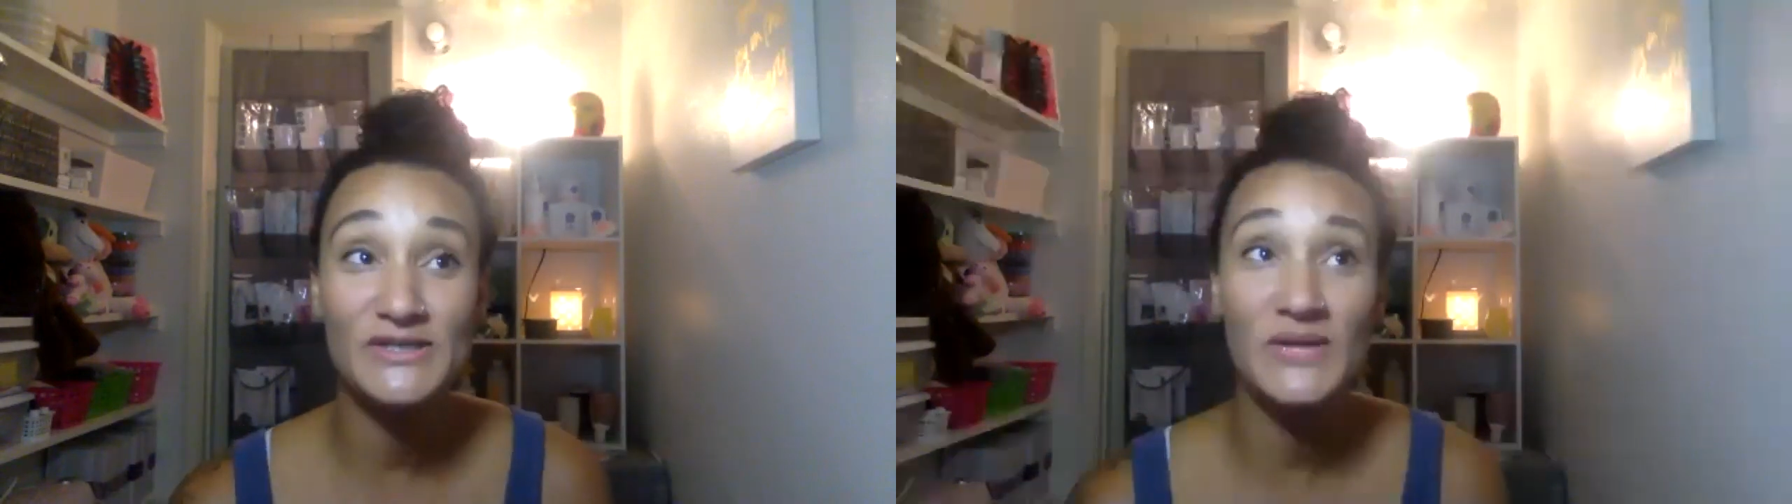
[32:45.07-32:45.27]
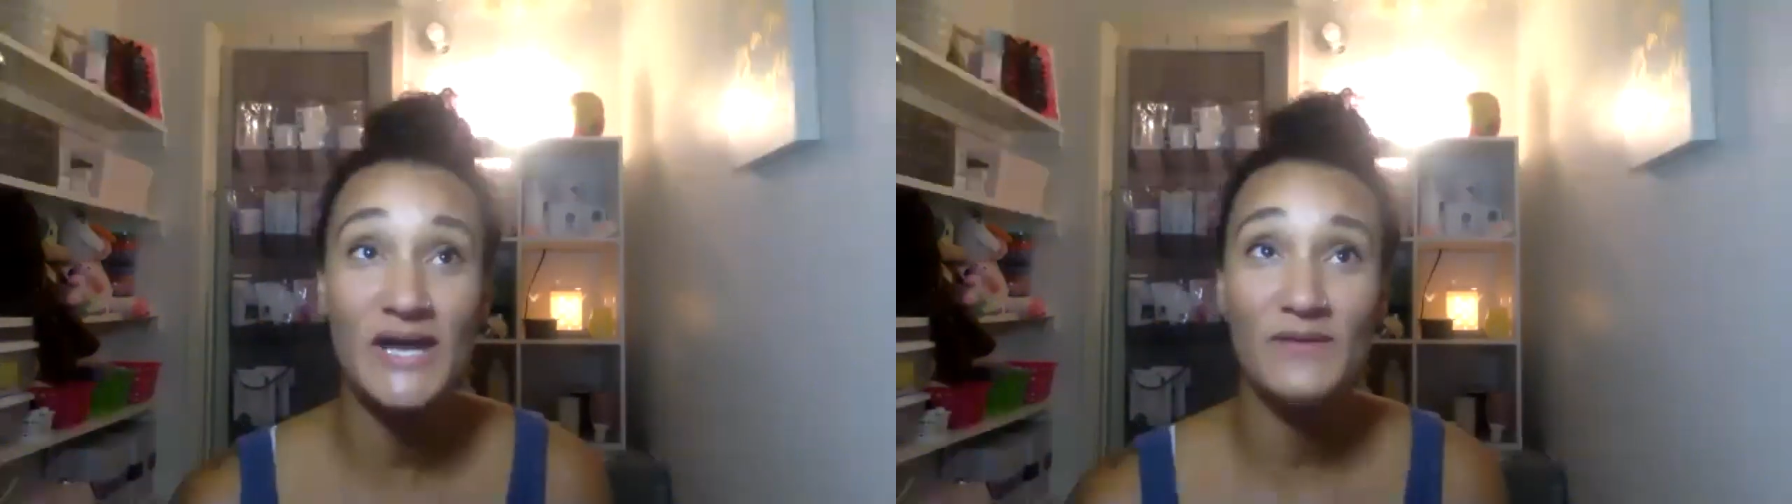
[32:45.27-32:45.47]

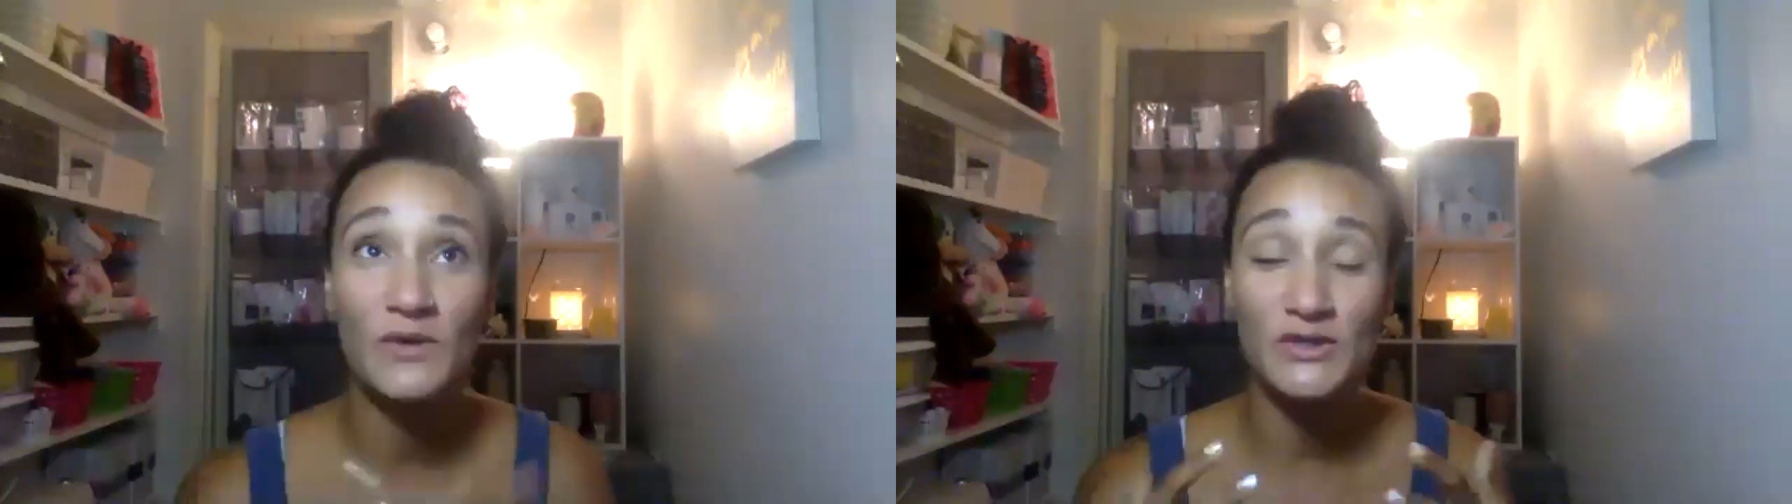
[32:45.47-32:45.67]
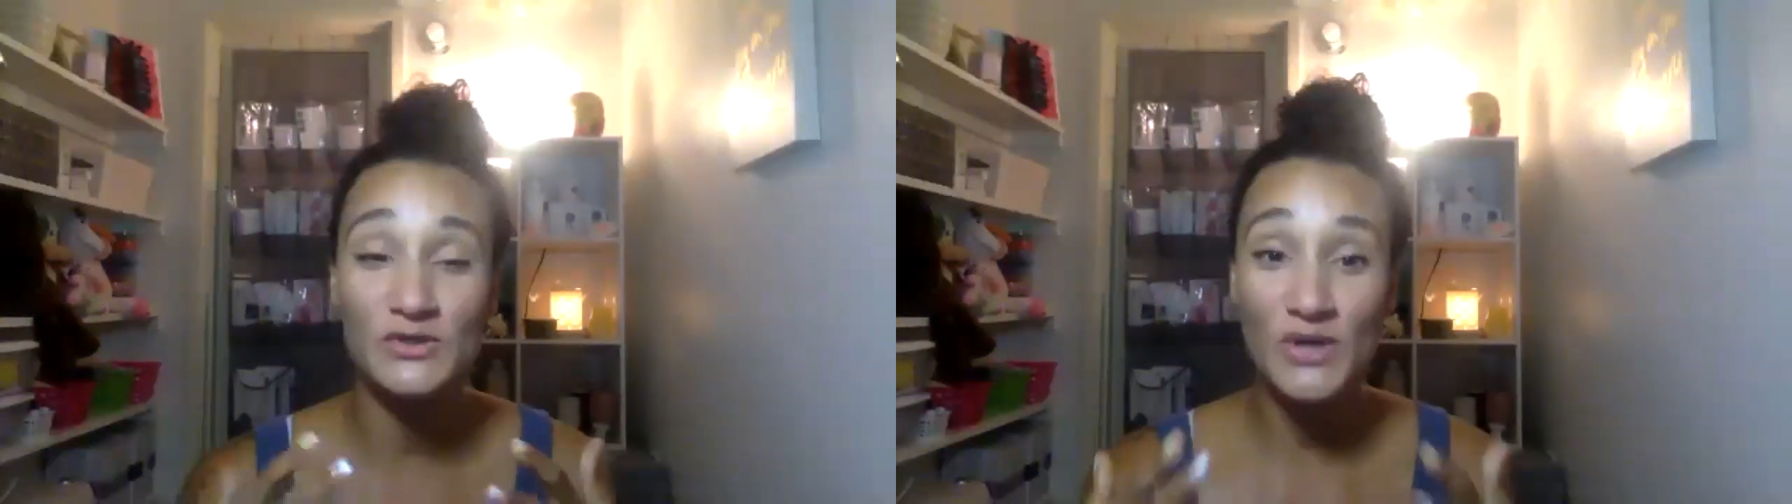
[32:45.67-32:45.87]
like
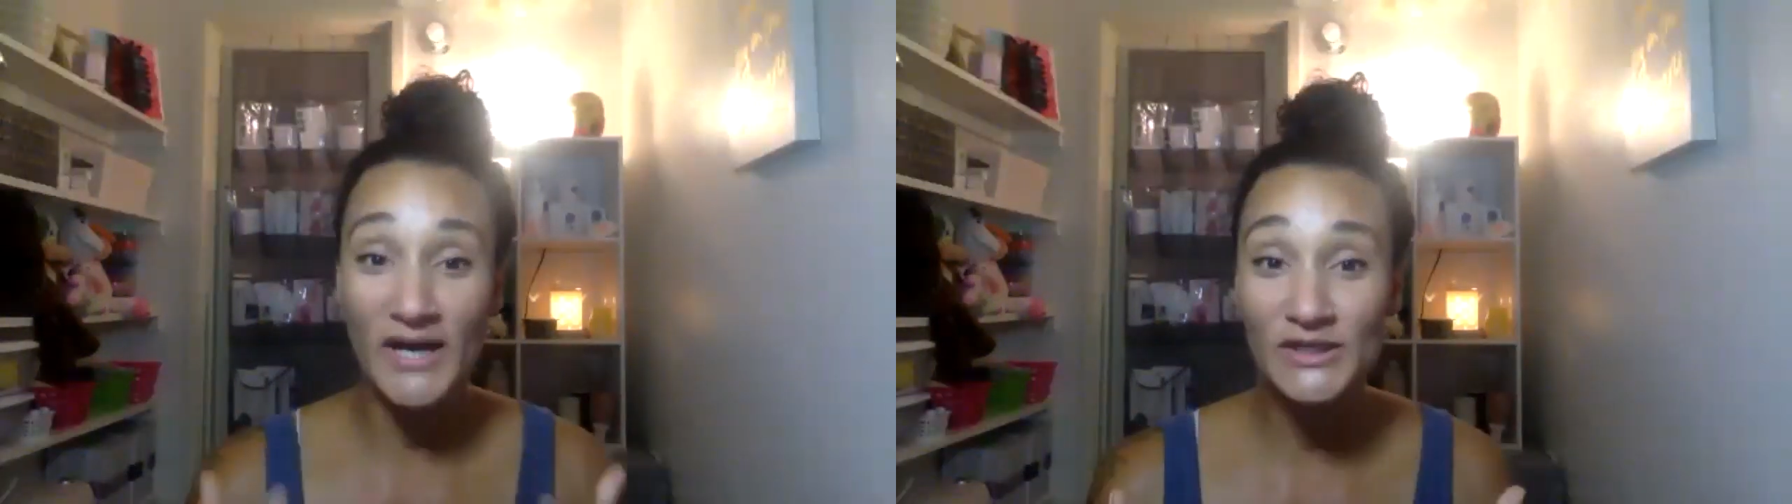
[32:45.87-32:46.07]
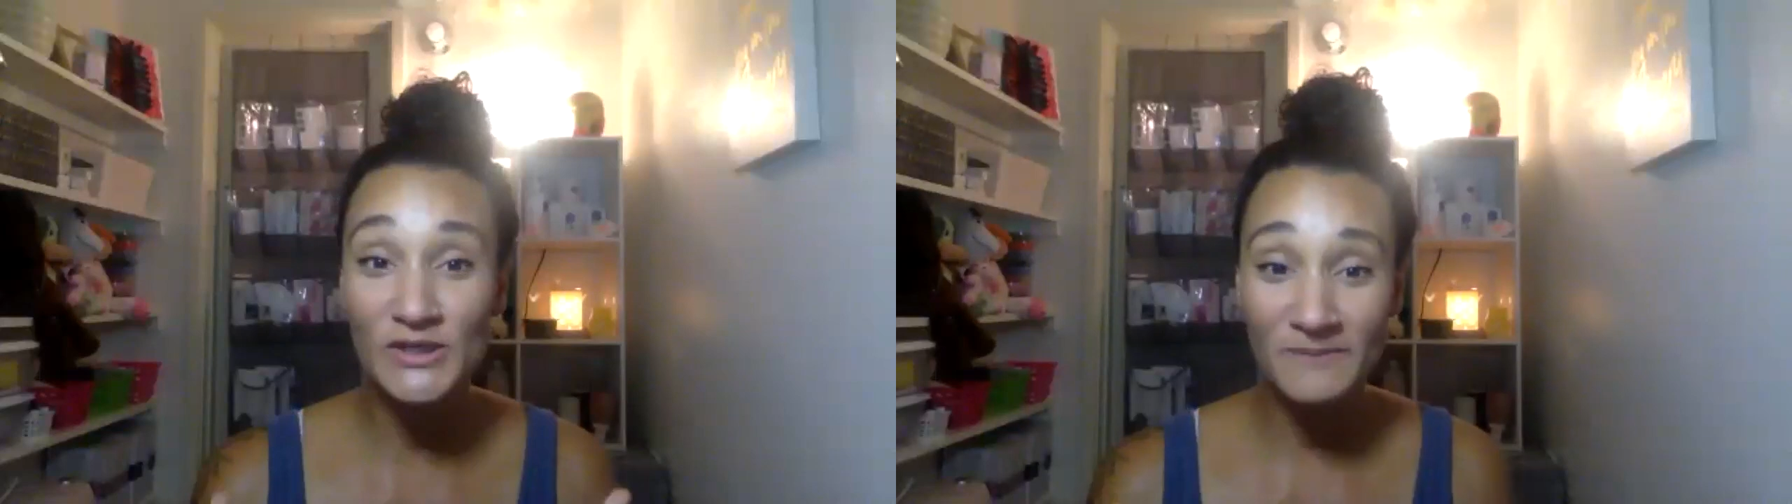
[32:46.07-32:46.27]
when you
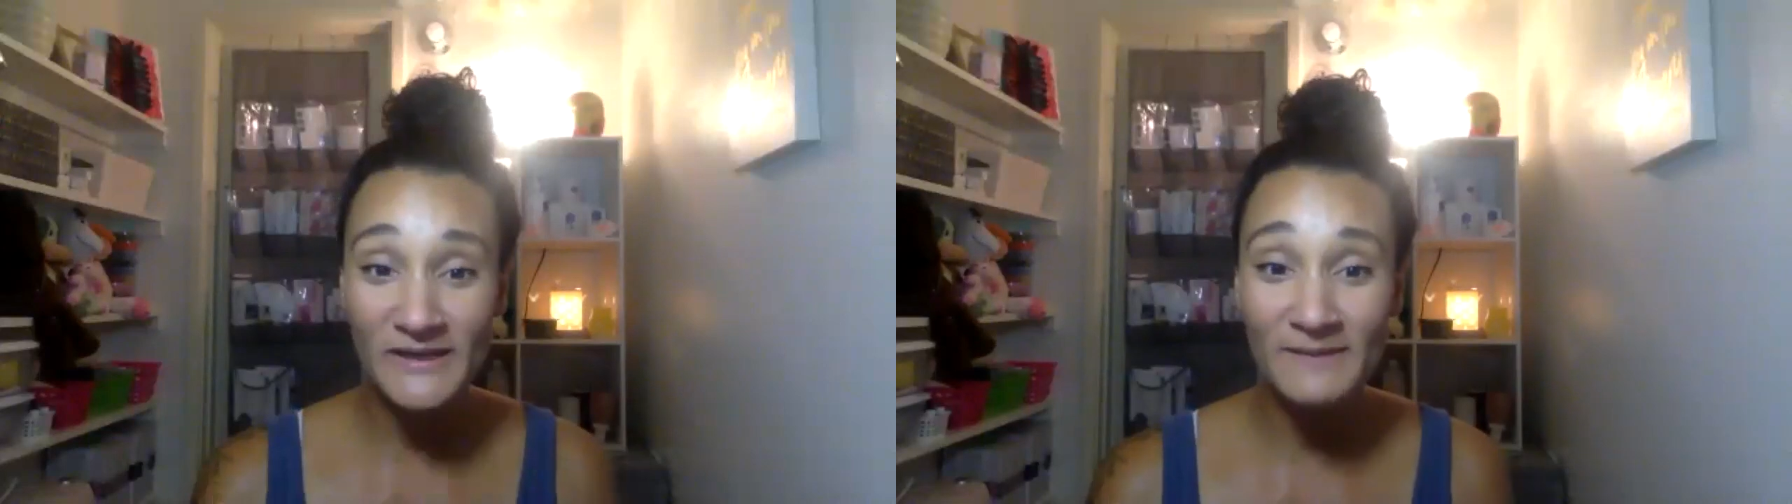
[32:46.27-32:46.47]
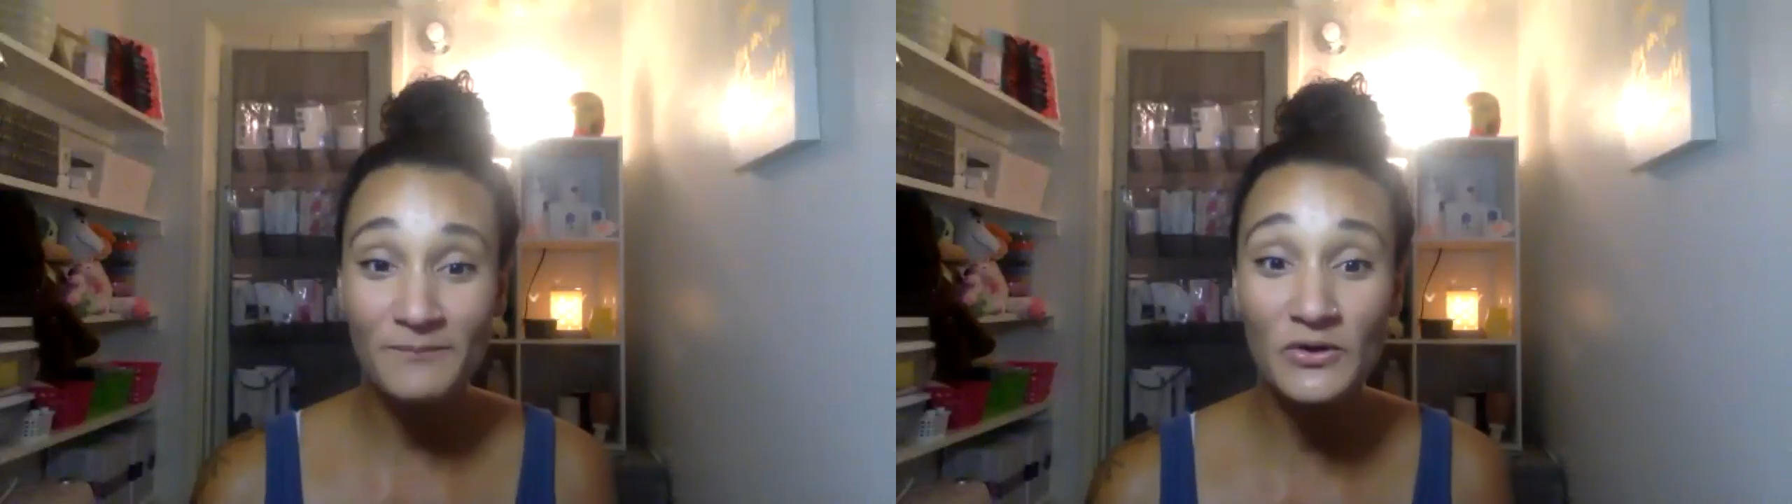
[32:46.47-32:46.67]
train your
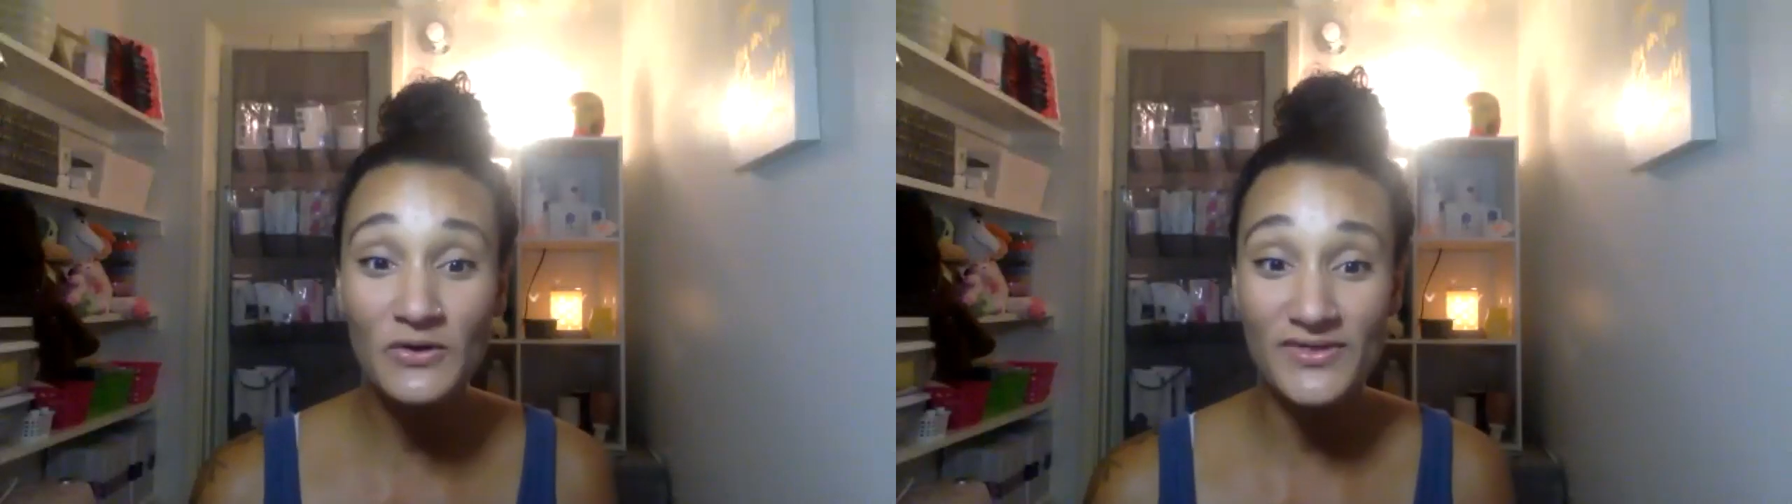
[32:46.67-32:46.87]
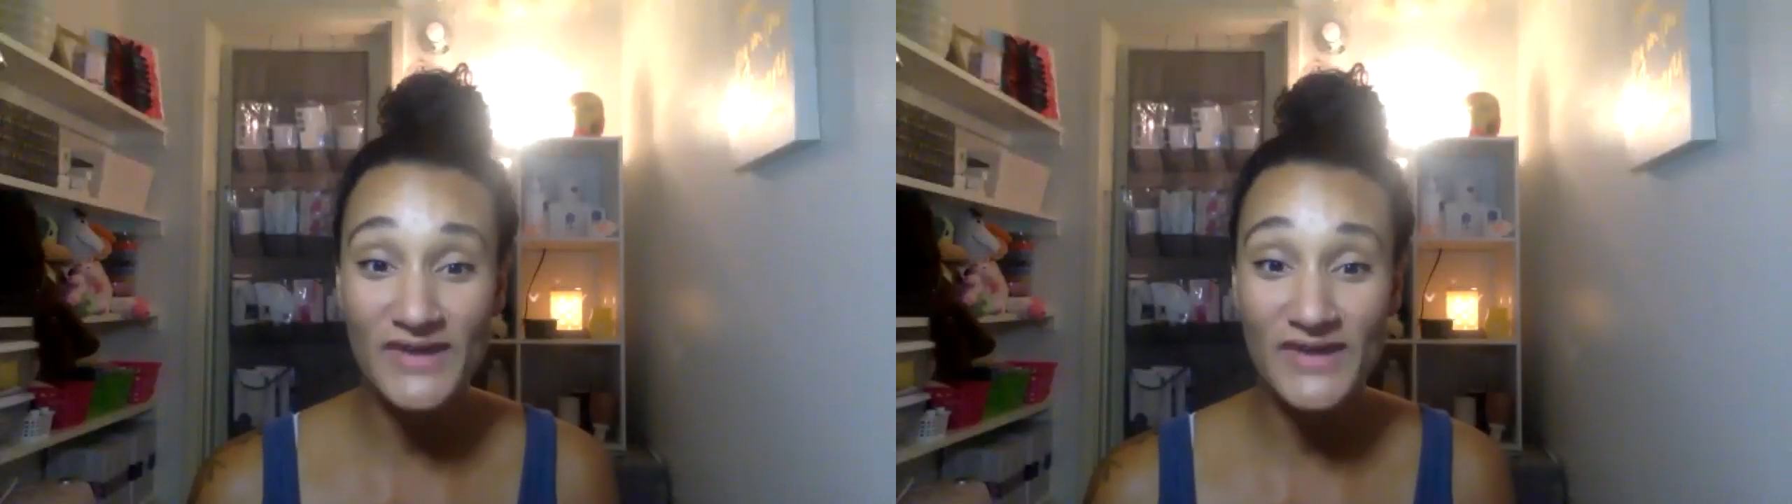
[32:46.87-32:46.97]
people,